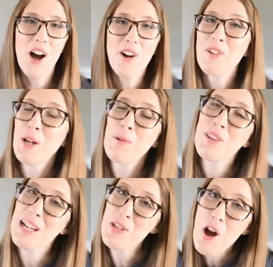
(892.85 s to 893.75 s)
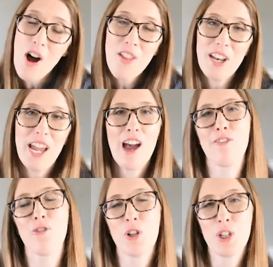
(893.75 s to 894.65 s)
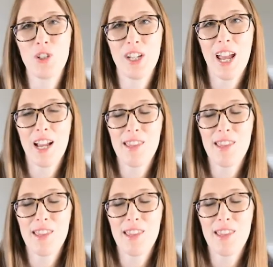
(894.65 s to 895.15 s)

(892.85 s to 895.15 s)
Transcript: All right, well, that's all that I have for you today.